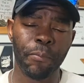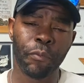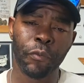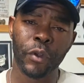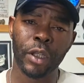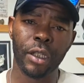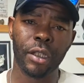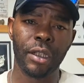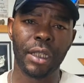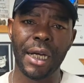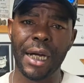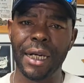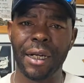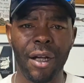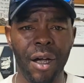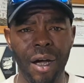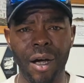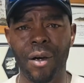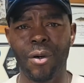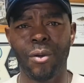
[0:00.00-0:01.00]
You're like,
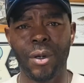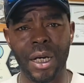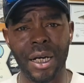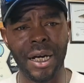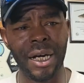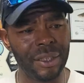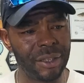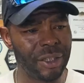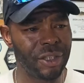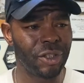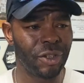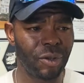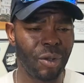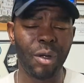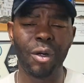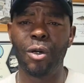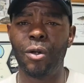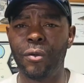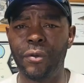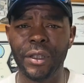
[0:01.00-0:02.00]
oh, well, I'll just
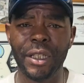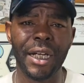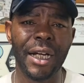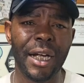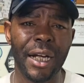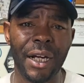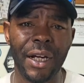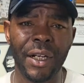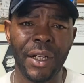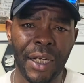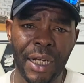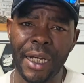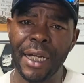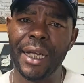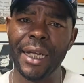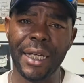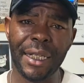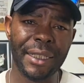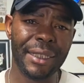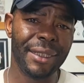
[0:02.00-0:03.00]
throw over there
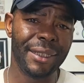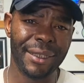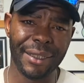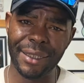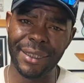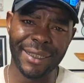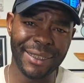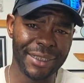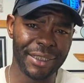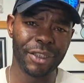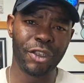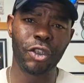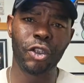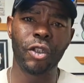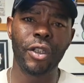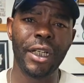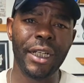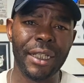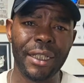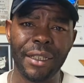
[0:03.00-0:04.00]
and it's a
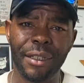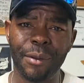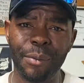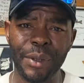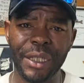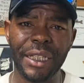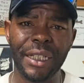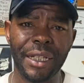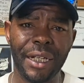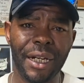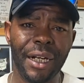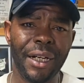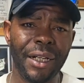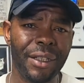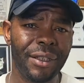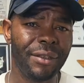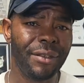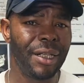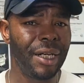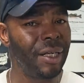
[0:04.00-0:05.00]
tree. They'll be there.
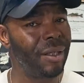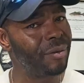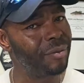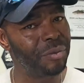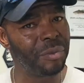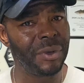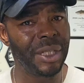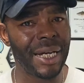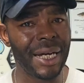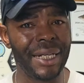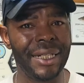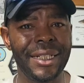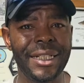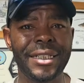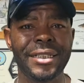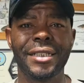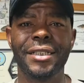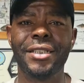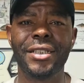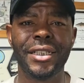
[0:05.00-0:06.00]
No, not
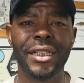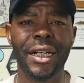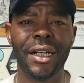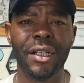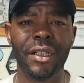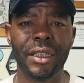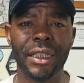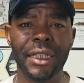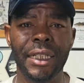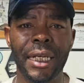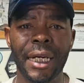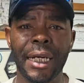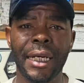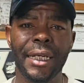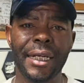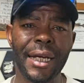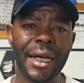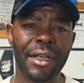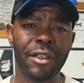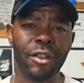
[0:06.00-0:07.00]
necessarily.
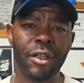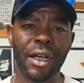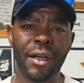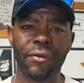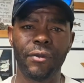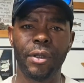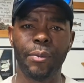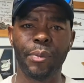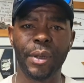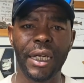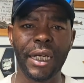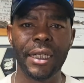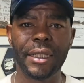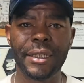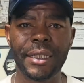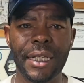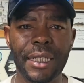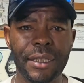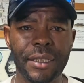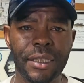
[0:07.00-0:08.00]
Now you have to pay
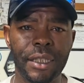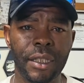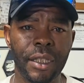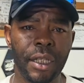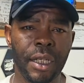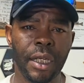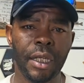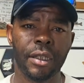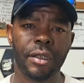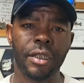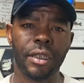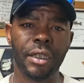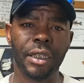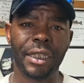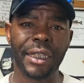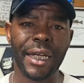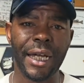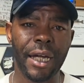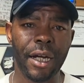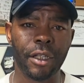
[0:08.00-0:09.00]
attention to the
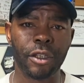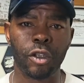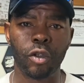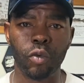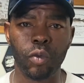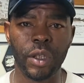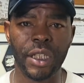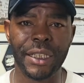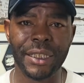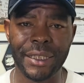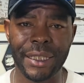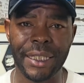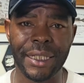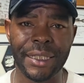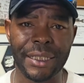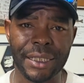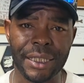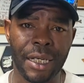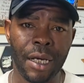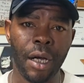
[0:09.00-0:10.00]

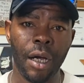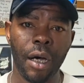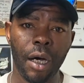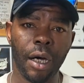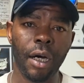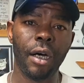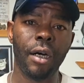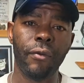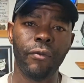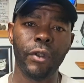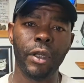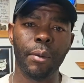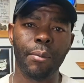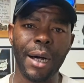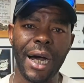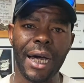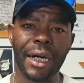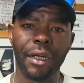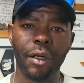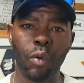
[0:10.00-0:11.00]
characteristics of your body of